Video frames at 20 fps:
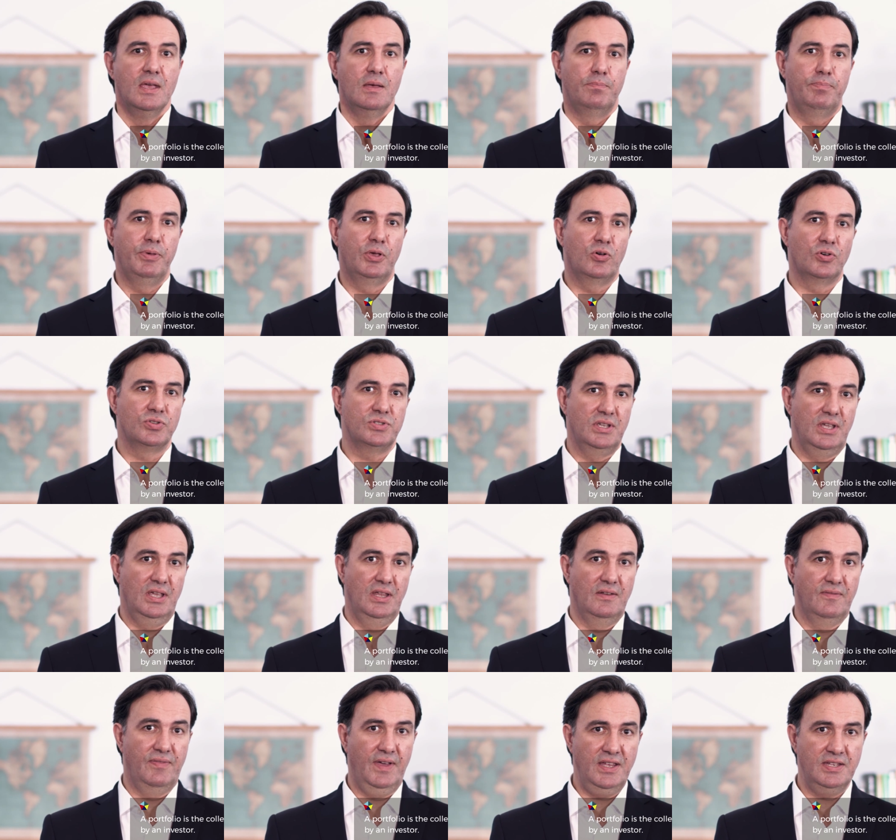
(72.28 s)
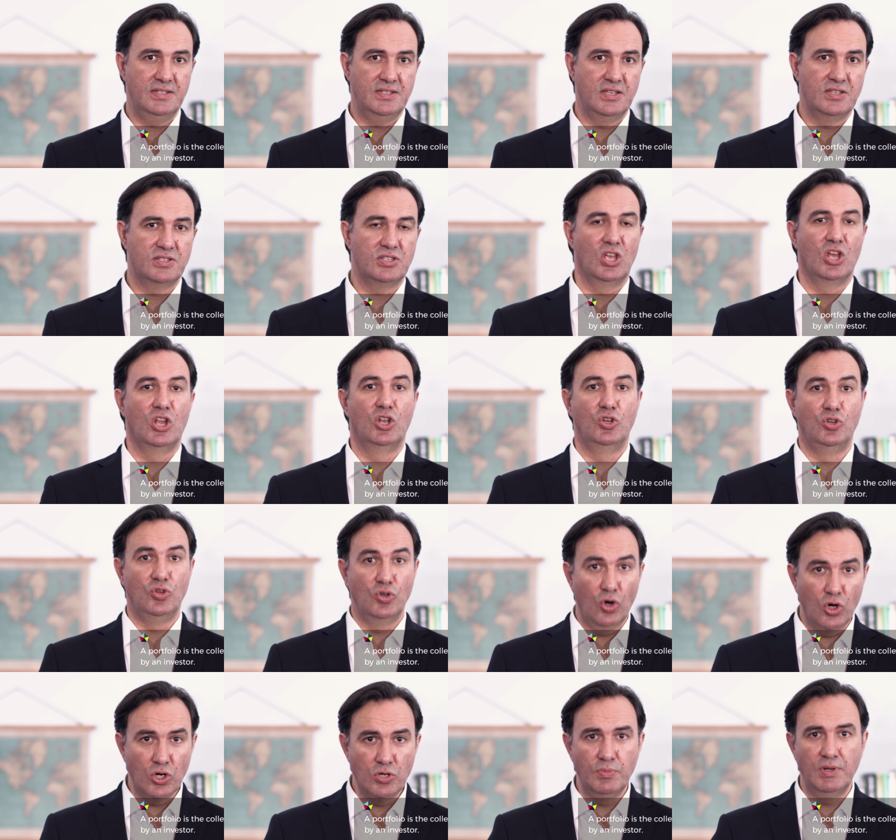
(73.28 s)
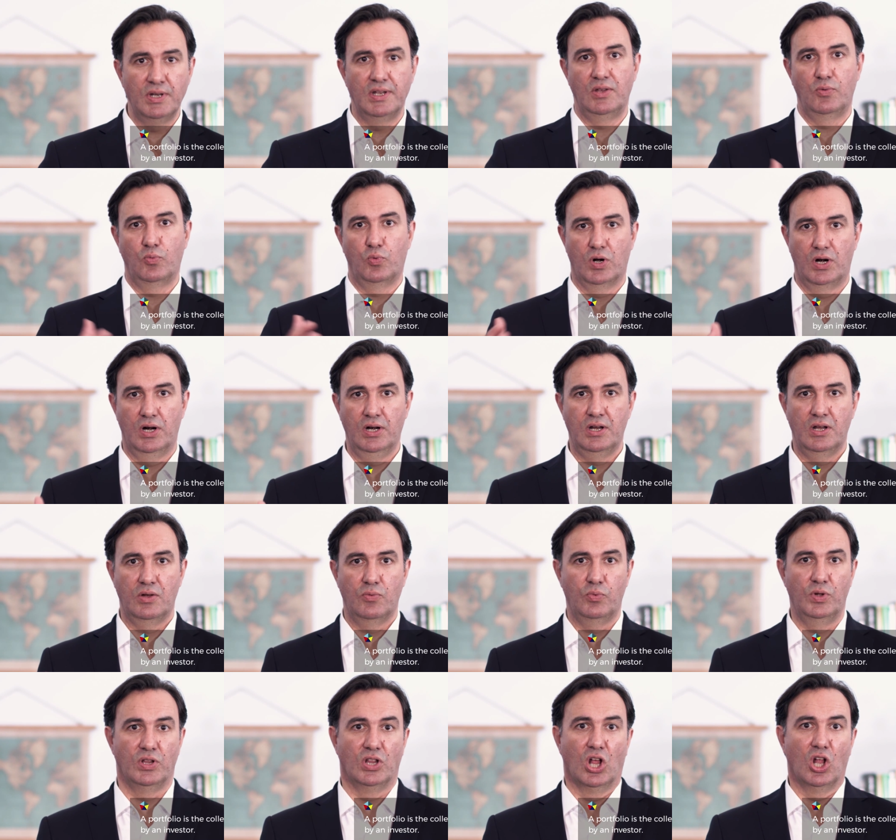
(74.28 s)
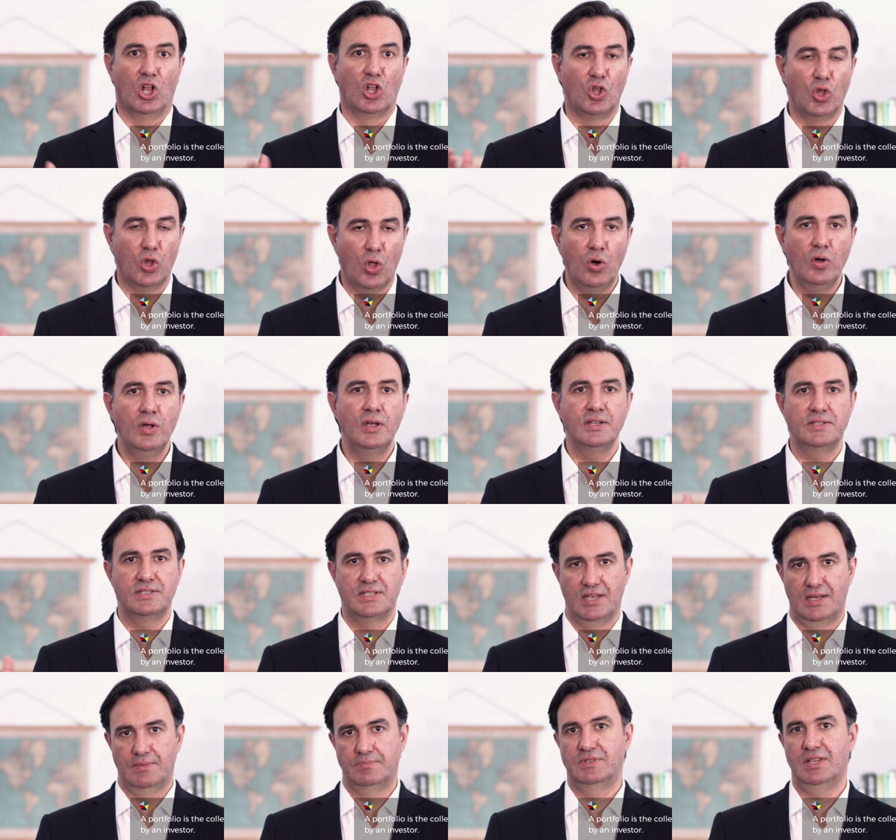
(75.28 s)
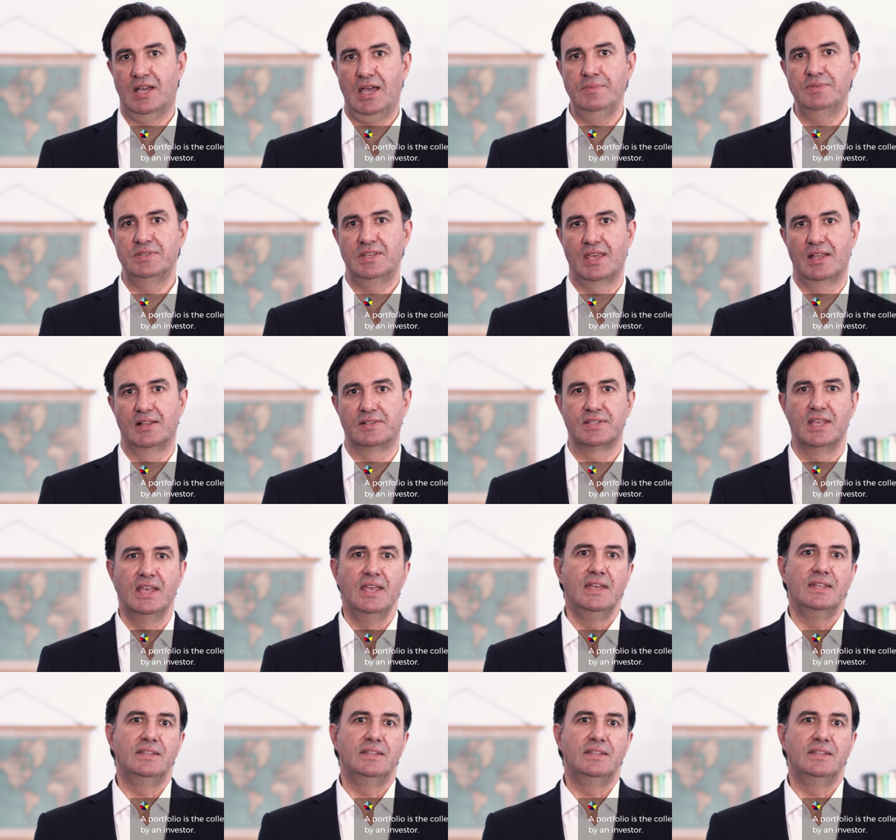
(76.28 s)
because investors normally work with longer-term timescales.